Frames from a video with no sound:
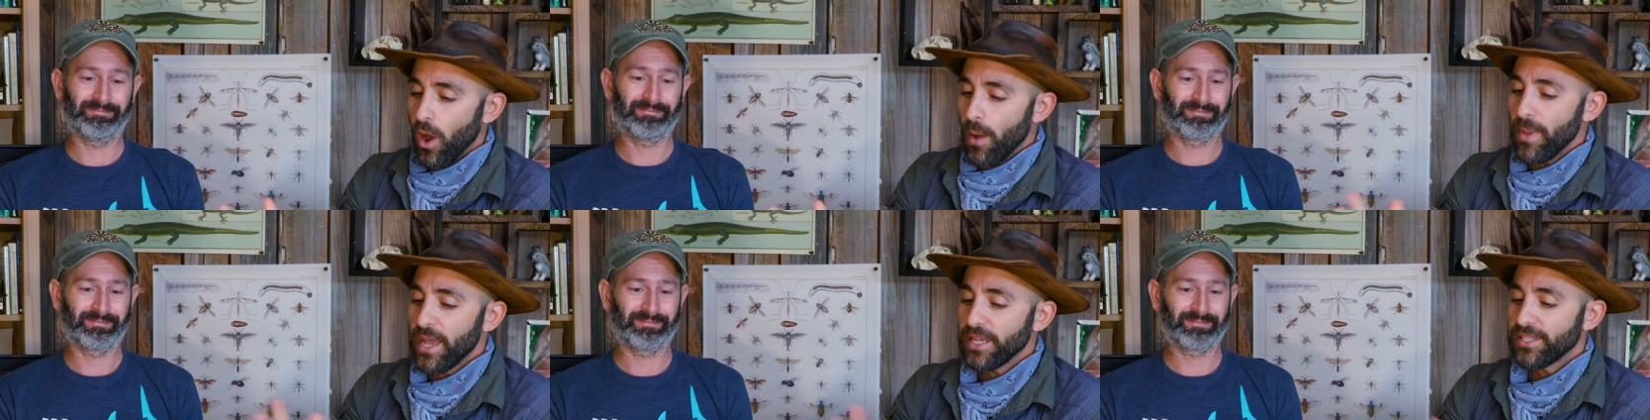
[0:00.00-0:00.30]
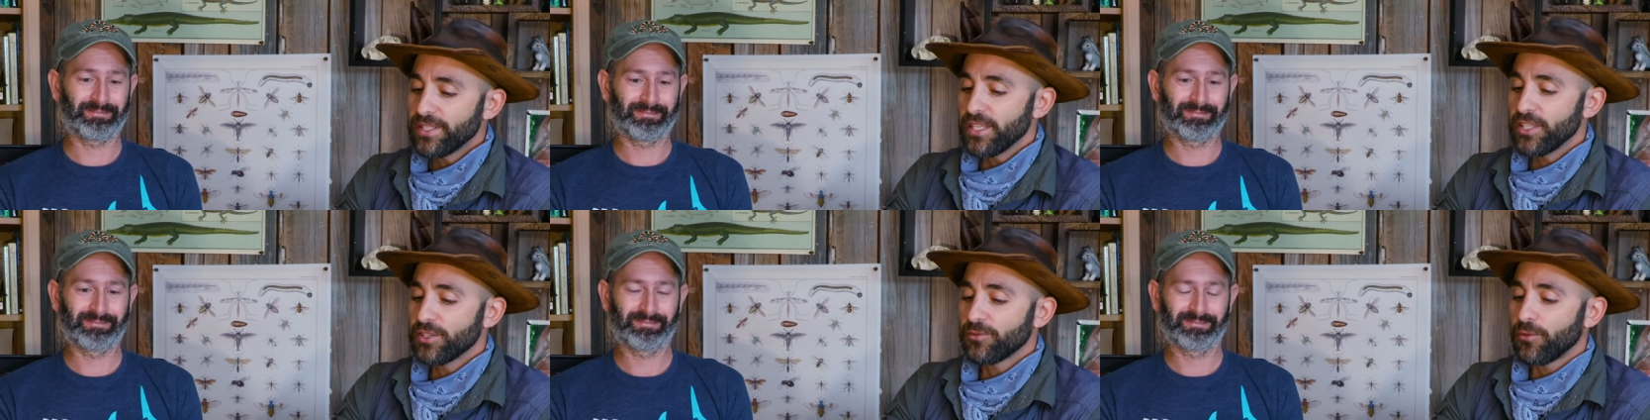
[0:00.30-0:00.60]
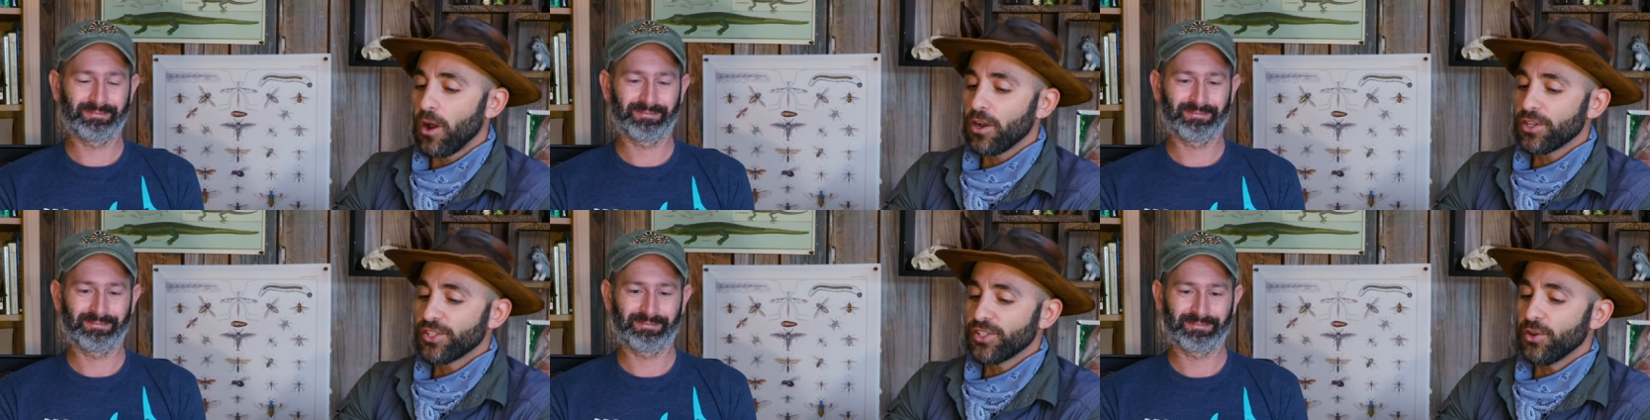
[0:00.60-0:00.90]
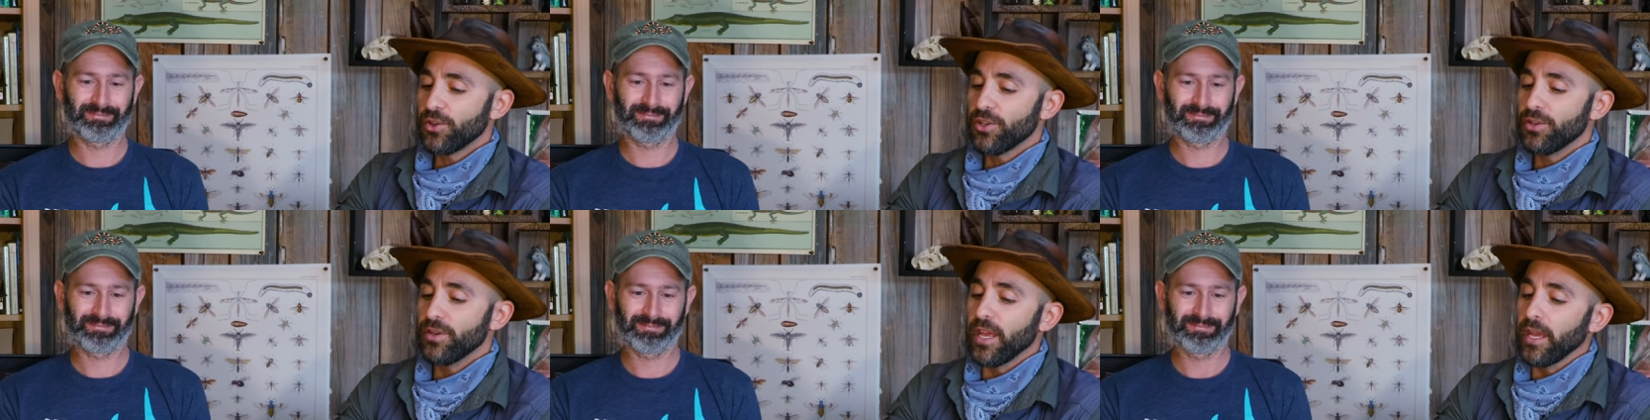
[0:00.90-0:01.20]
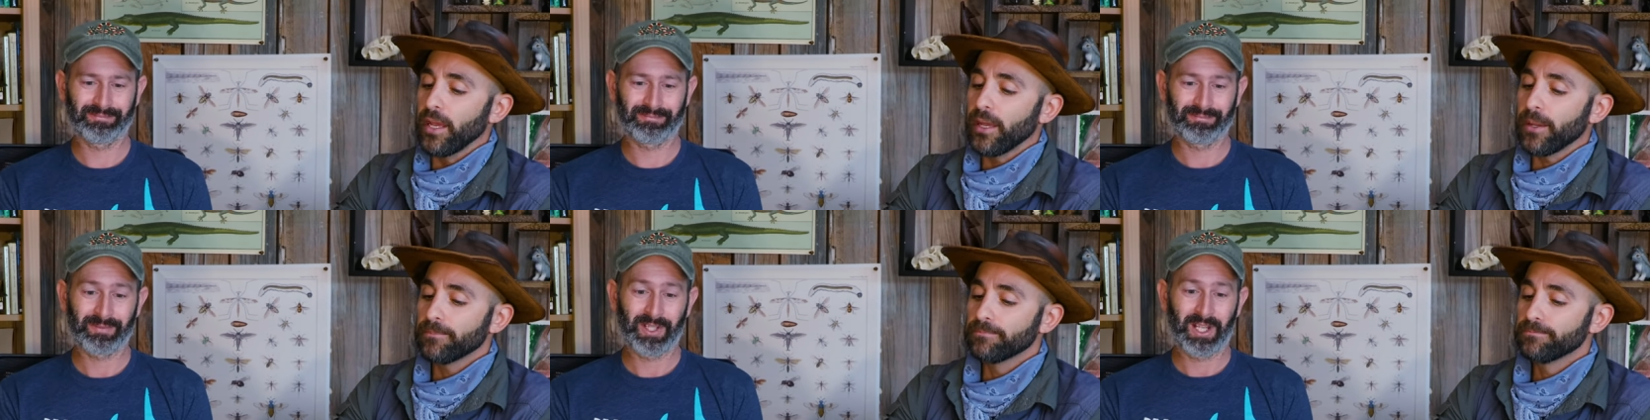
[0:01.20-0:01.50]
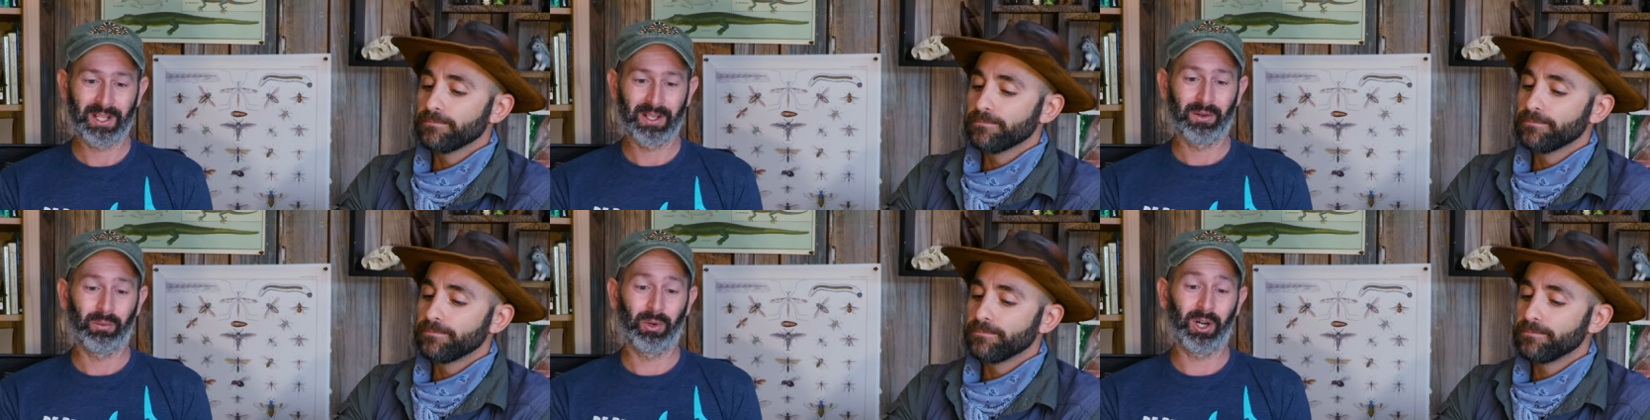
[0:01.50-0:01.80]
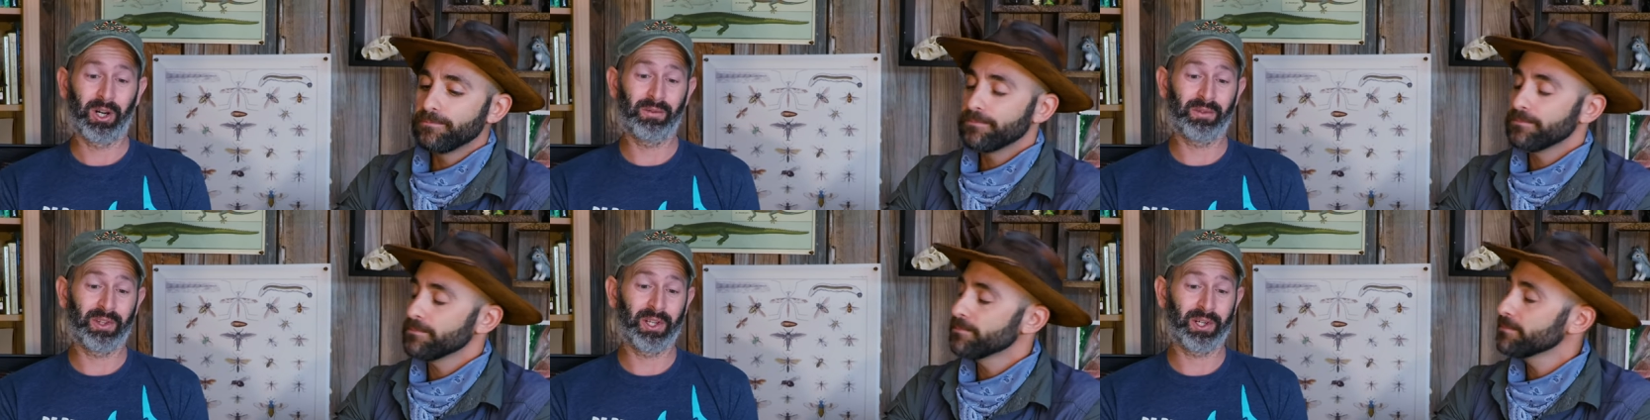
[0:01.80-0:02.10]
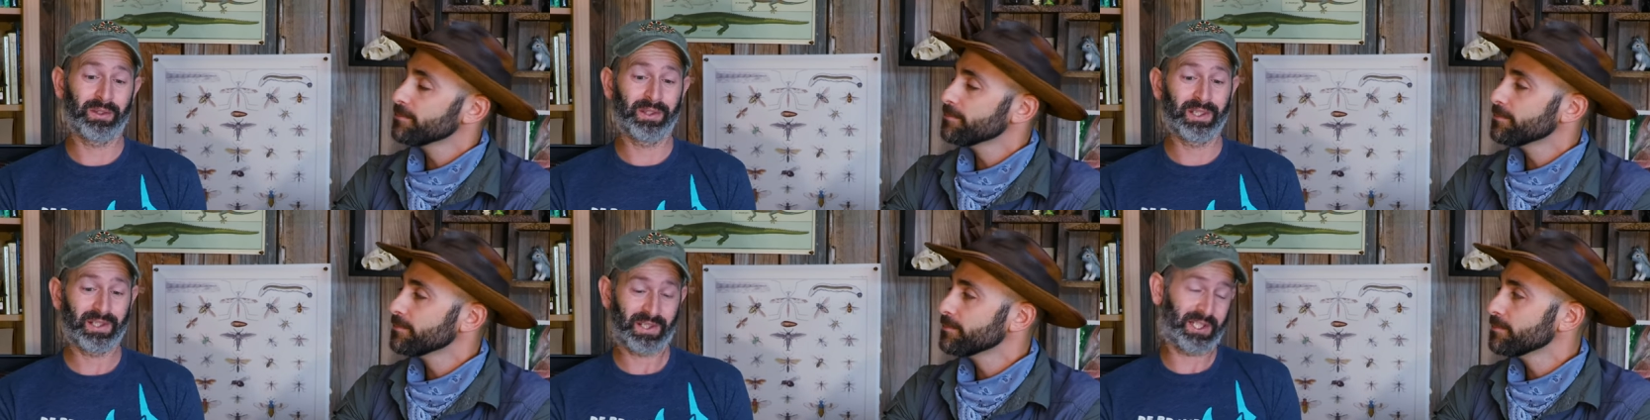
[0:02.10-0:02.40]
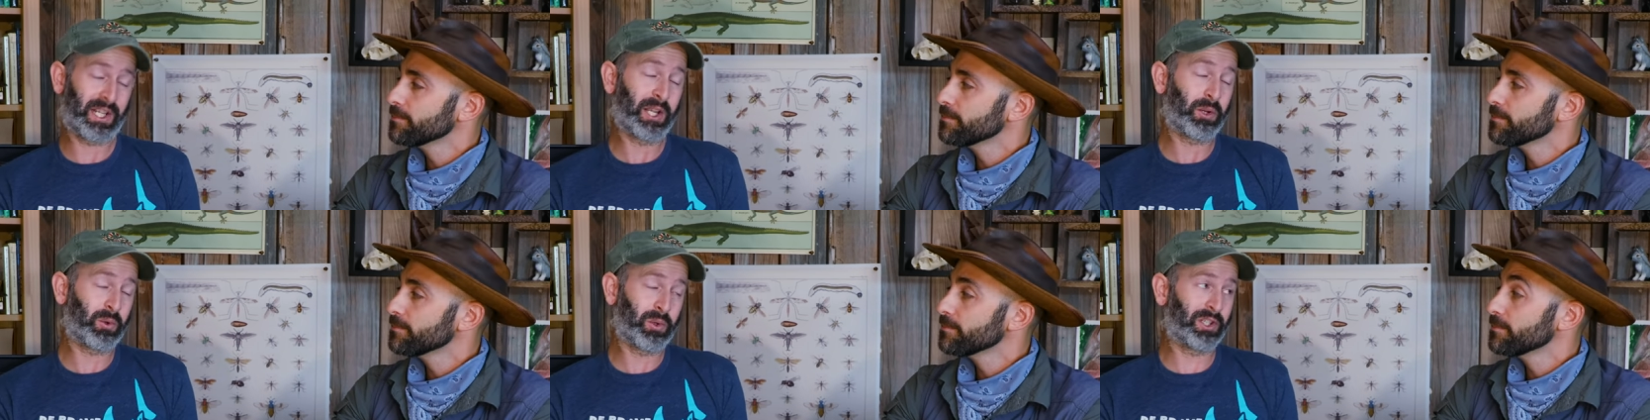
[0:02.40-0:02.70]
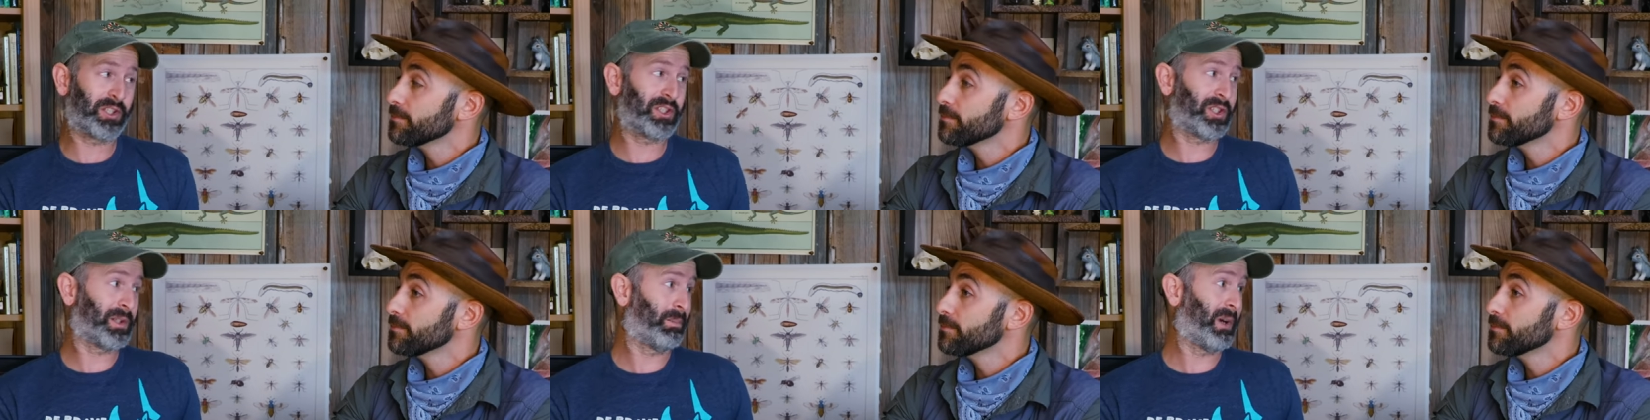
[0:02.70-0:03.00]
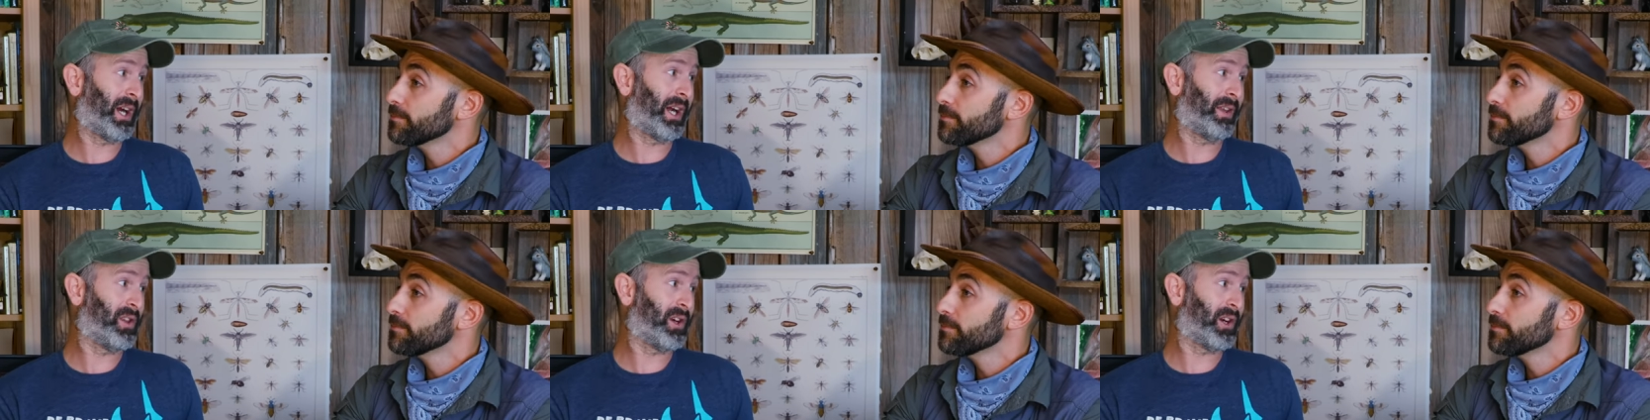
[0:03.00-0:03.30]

Speaker 1: What makes these frogs so
Speaker 2: unique? Well, they're distinguished by